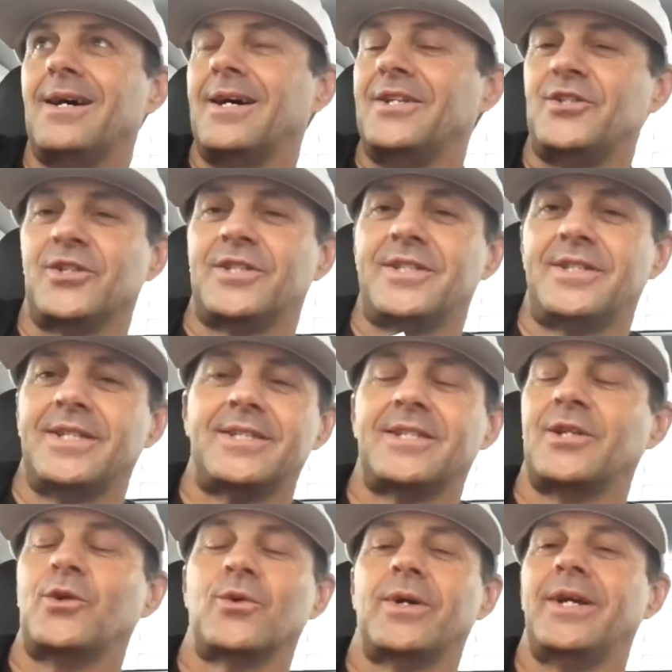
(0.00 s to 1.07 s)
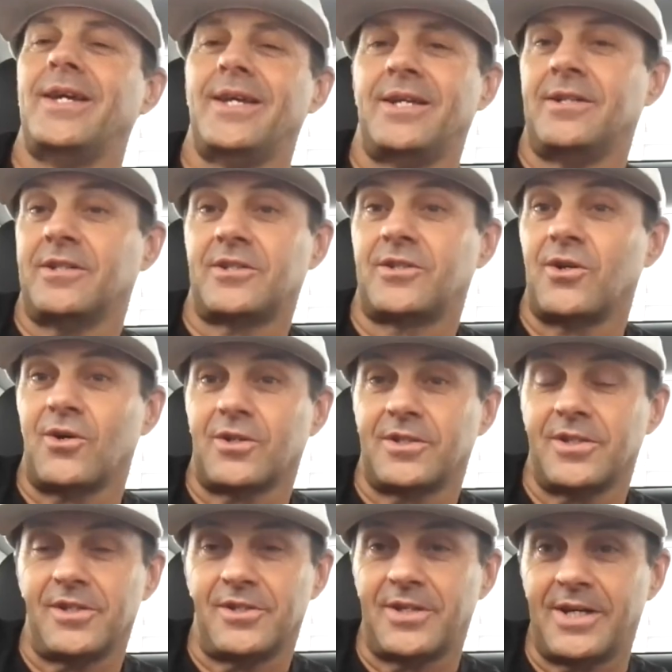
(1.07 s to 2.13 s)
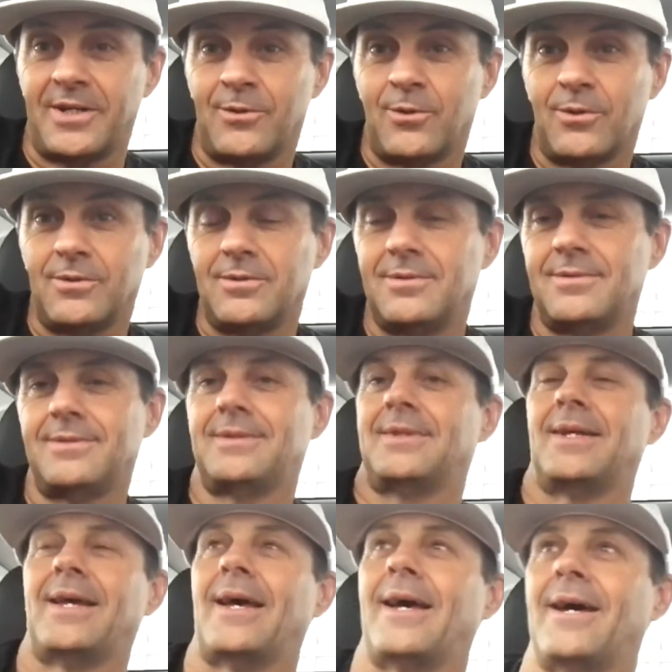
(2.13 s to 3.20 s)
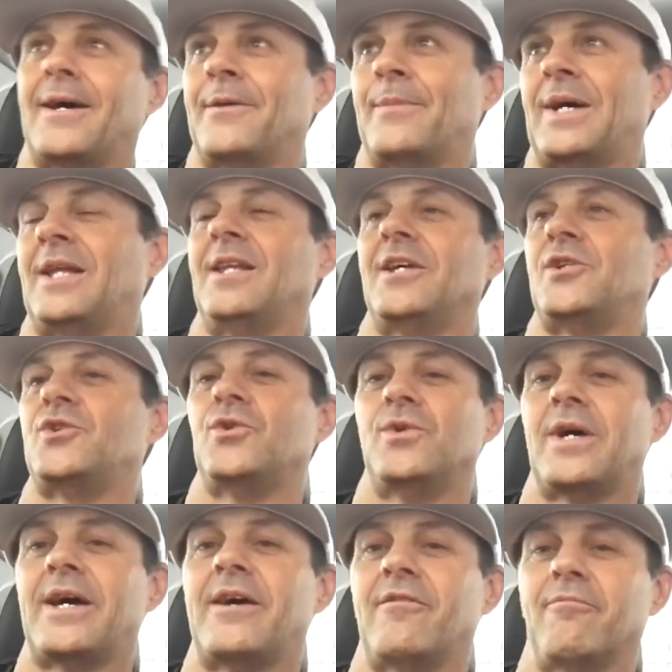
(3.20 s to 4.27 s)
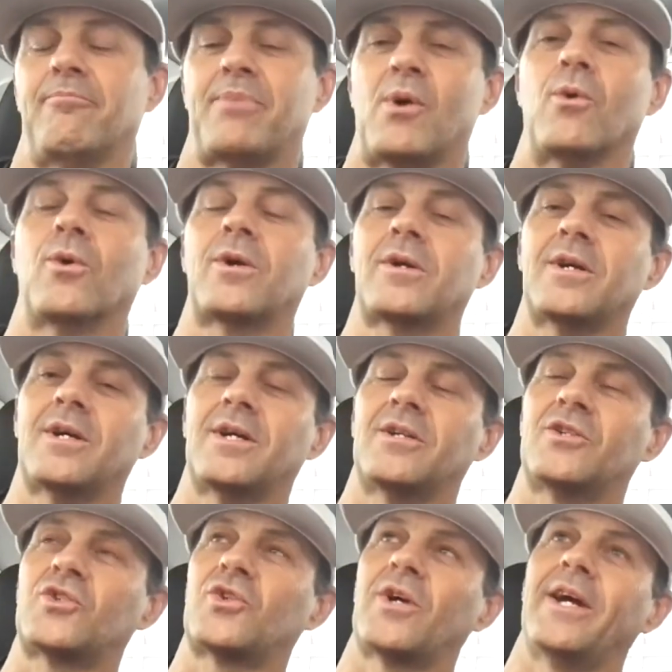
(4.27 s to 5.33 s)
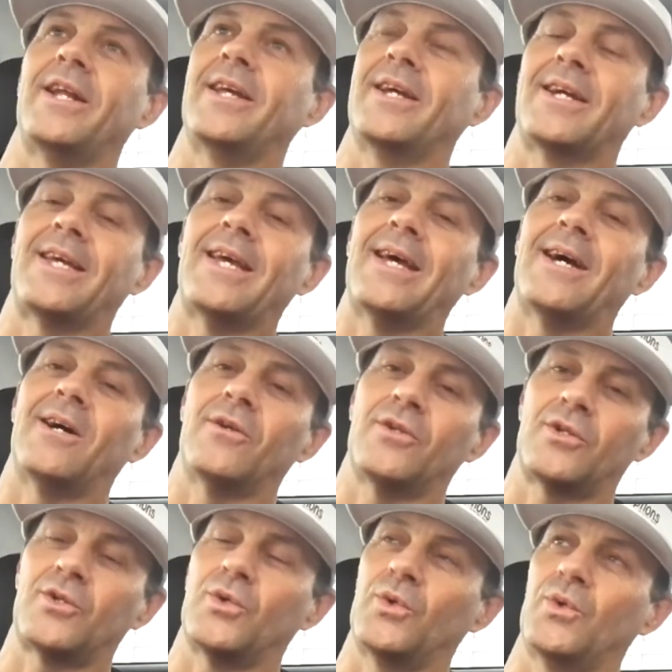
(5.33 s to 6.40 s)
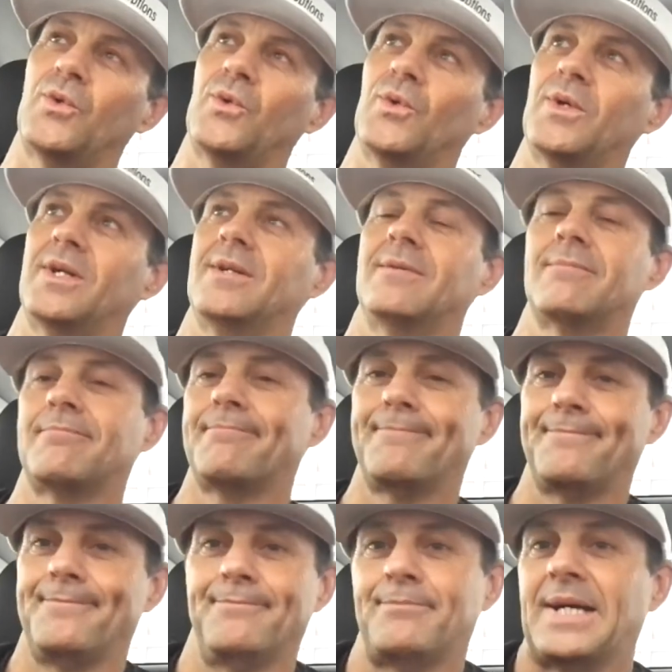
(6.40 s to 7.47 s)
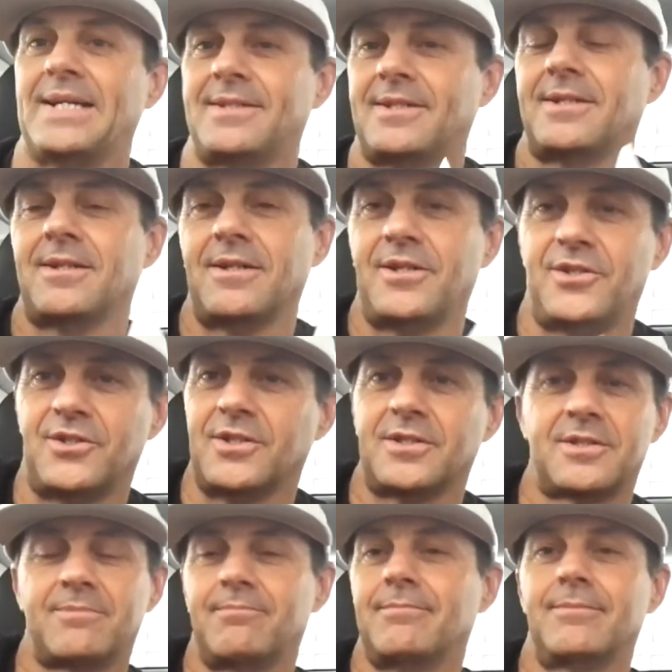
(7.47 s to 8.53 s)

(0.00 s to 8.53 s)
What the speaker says: just disagree in stocks in general. Unless you have bulk trading account to basically just